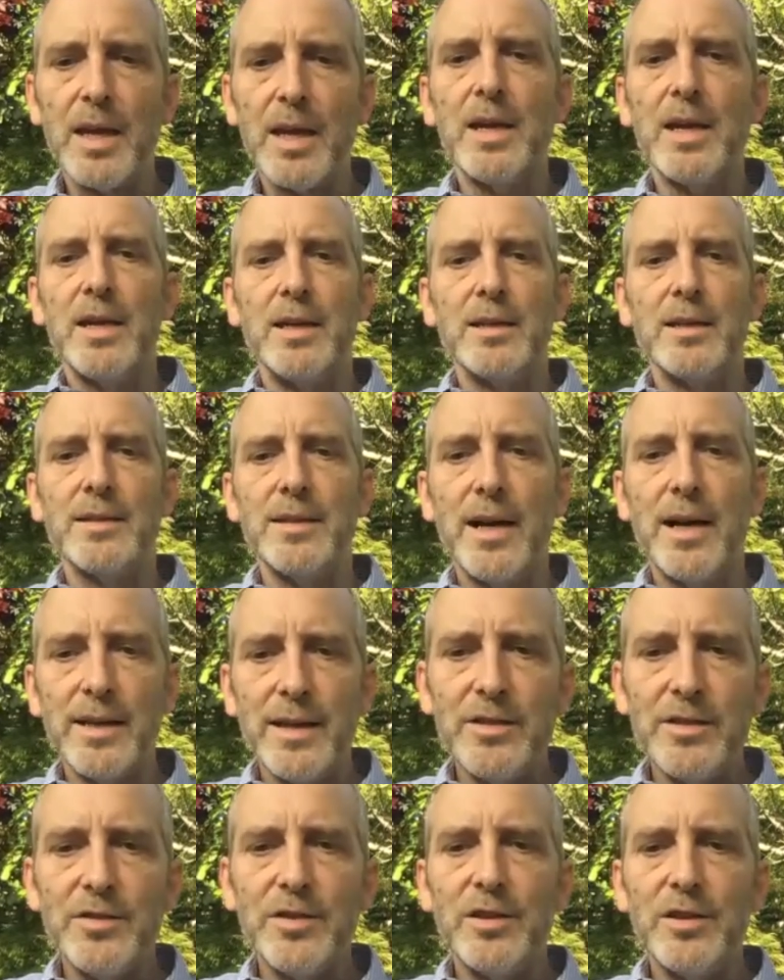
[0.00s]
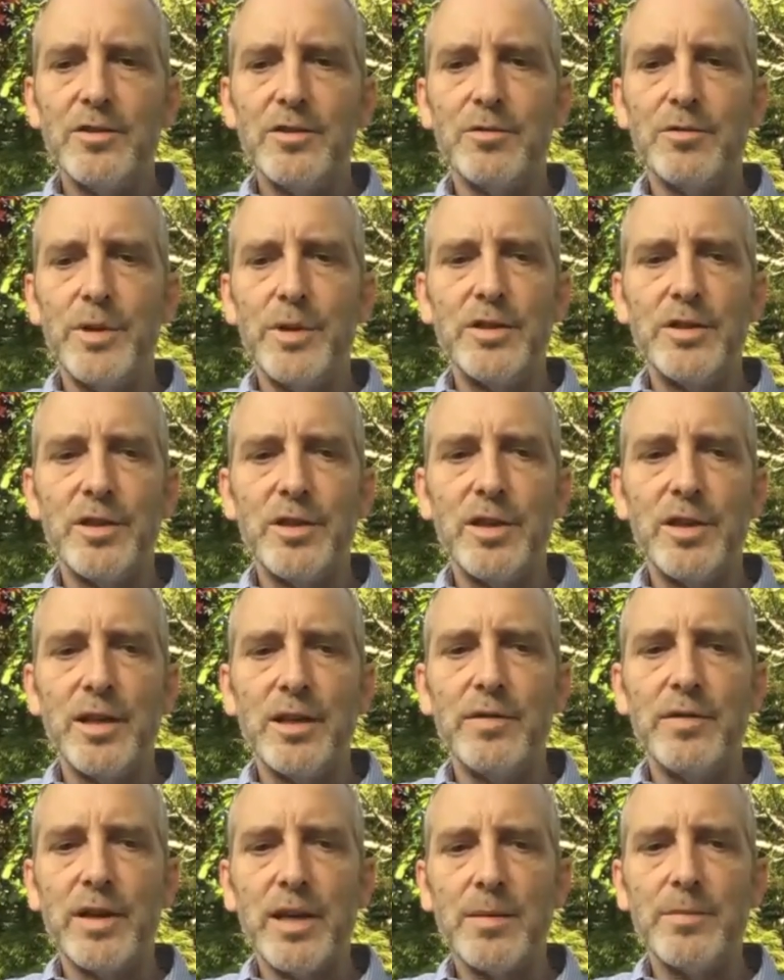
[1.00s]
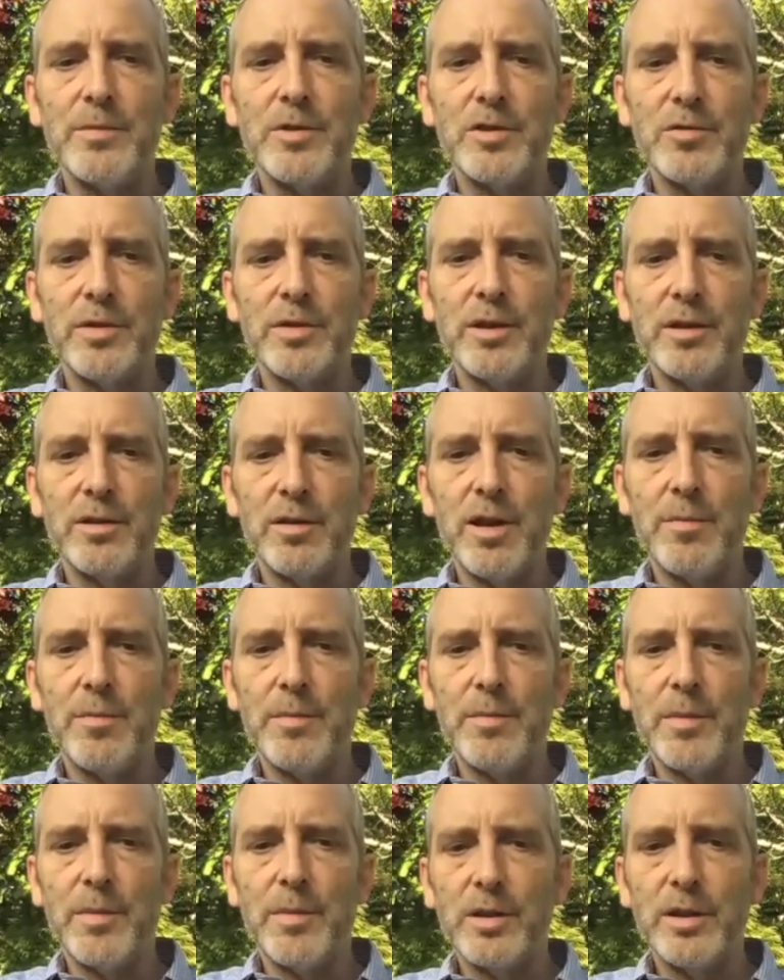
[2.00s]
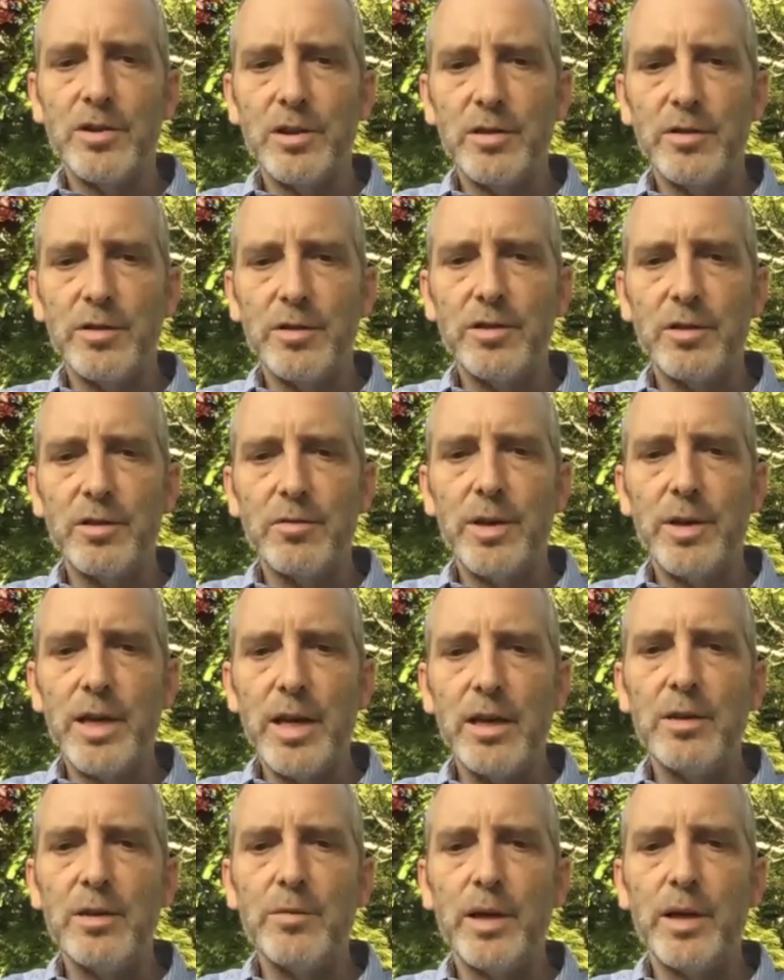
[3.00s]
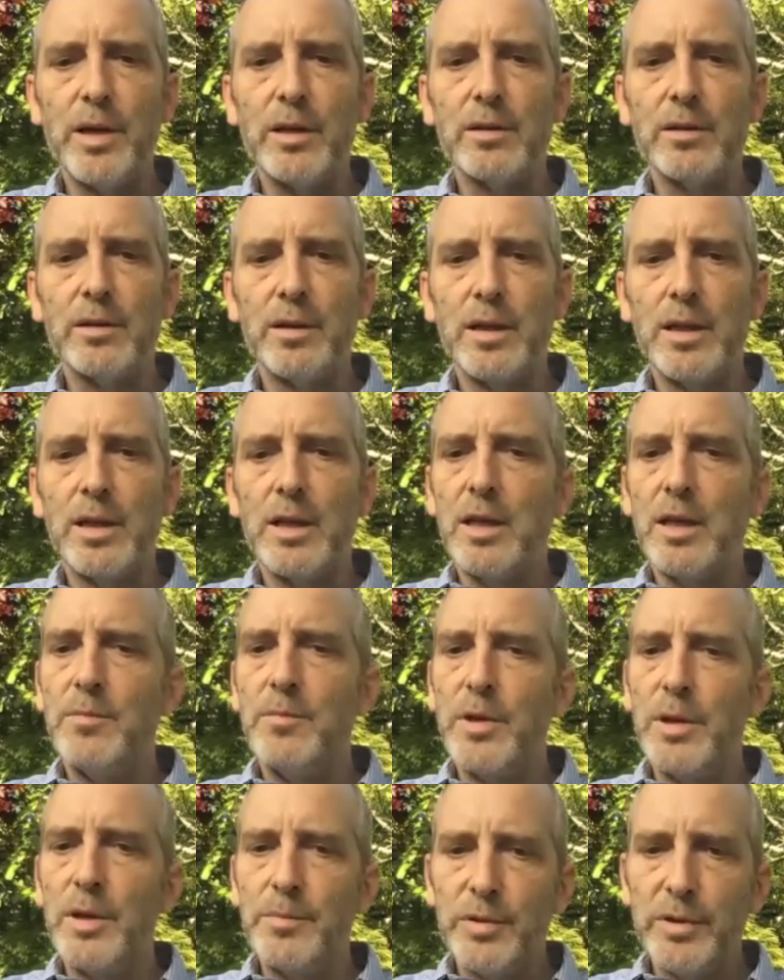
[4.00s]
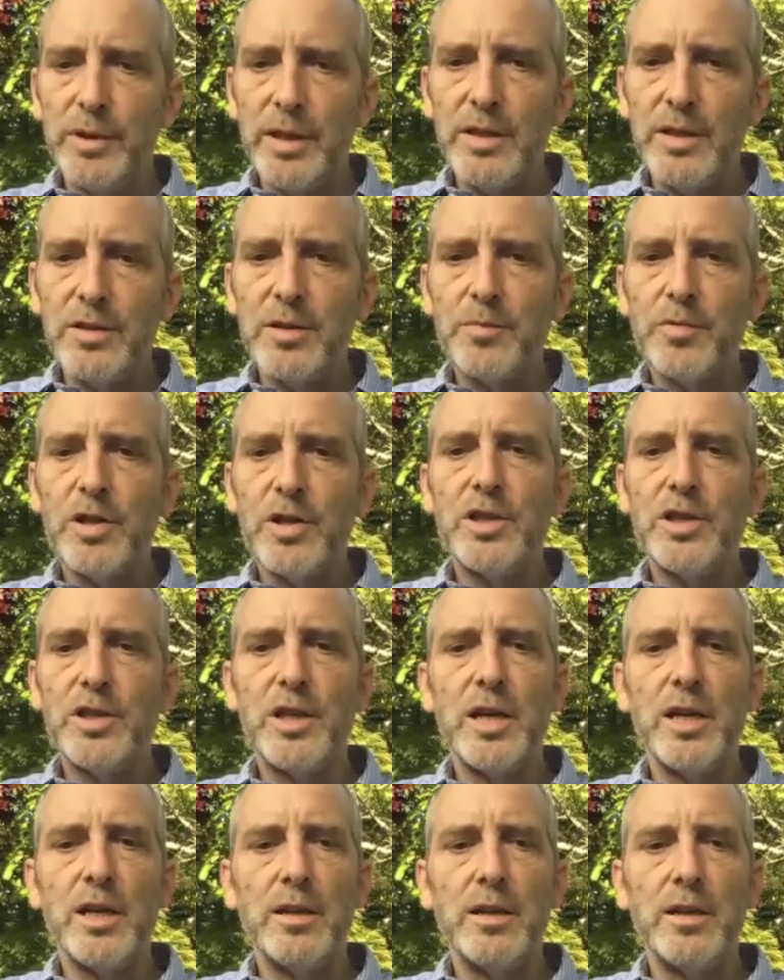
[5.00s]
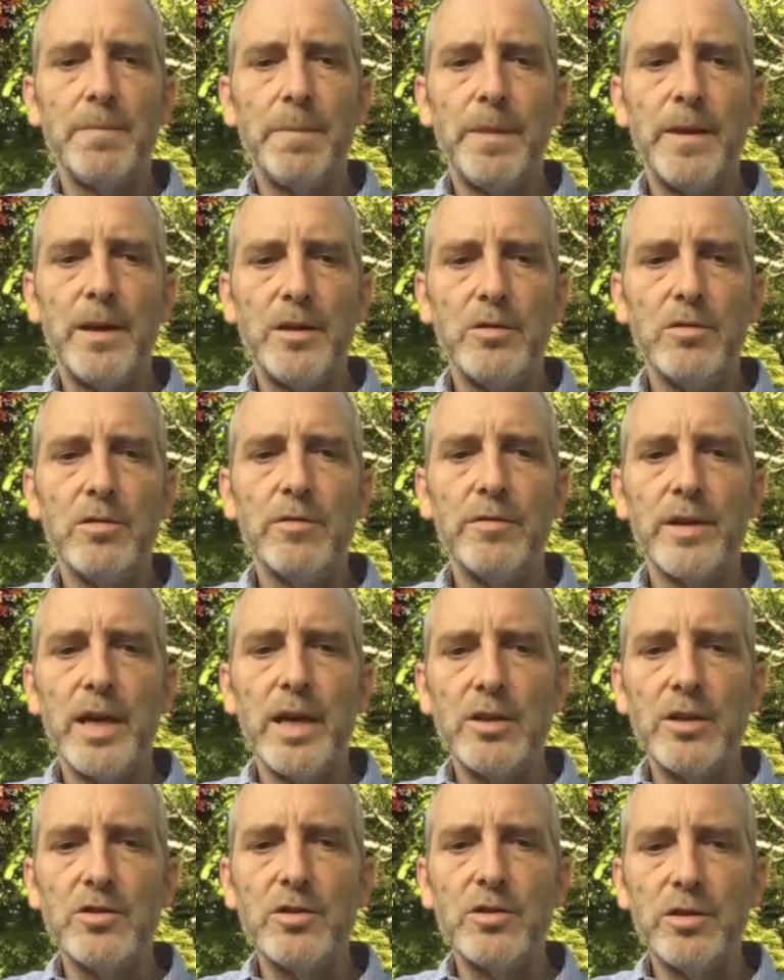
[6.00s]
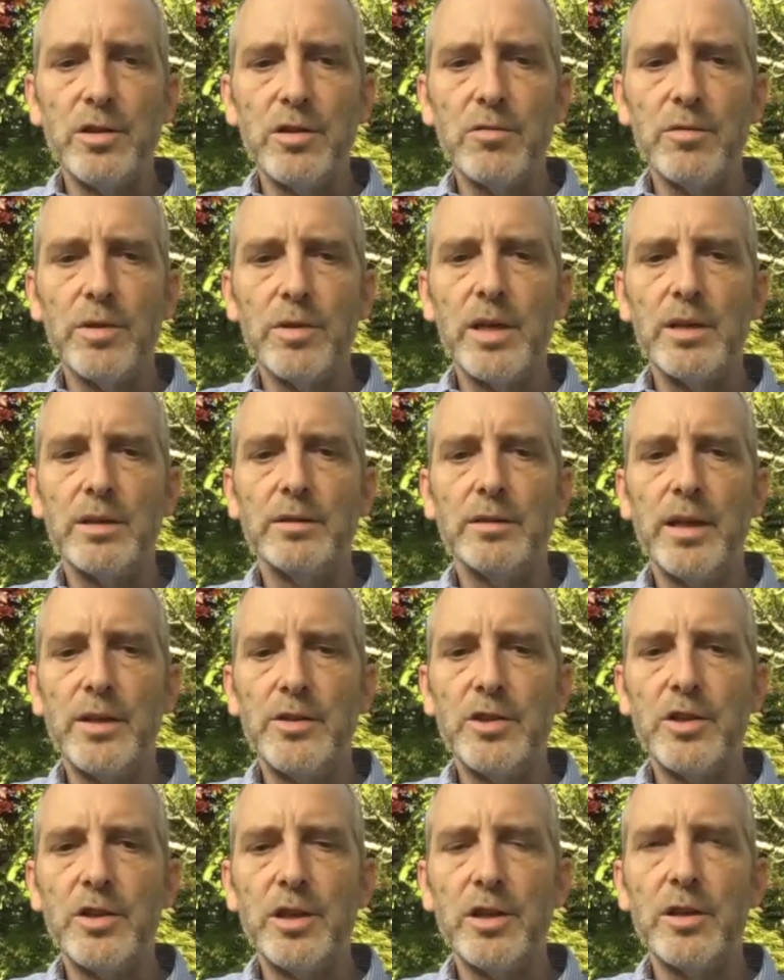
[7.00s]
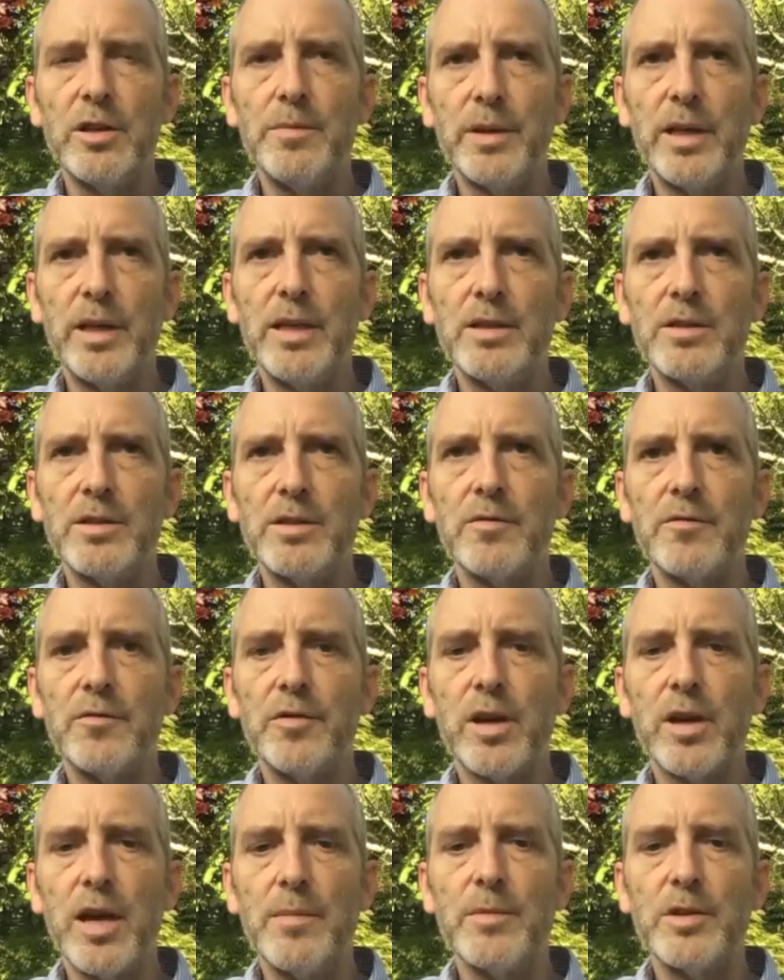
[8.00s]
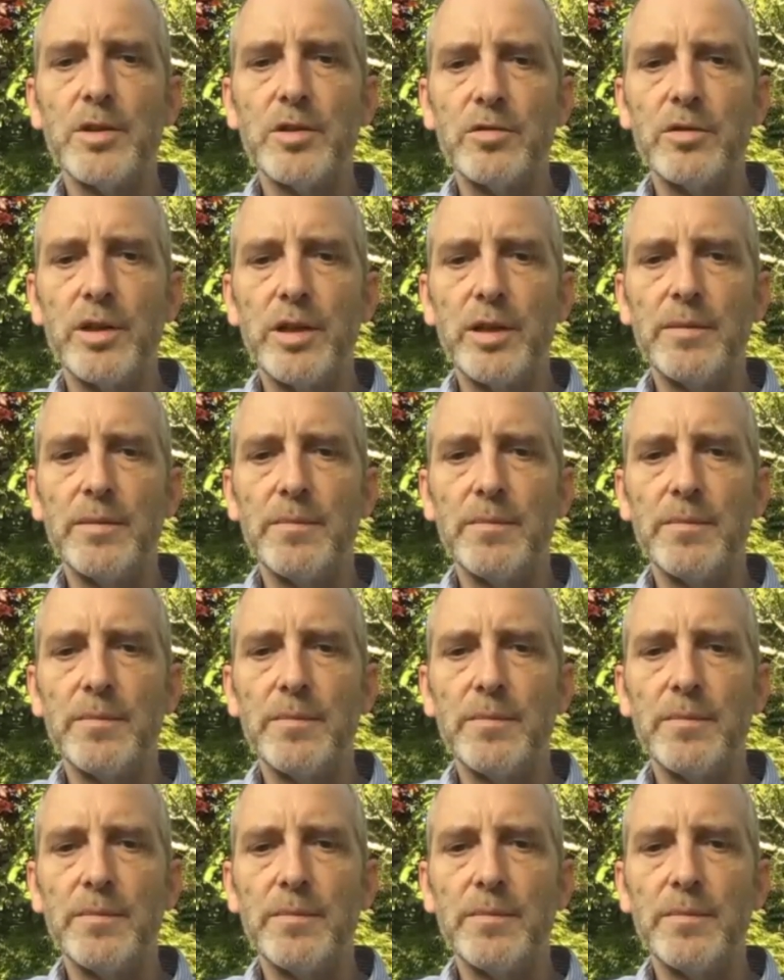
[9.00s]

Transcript: It's not easy to reach the end of a chemistry or chemical engineering degree anywhere, but please appreciate that you have gained your degree in a legendary place for chemistry.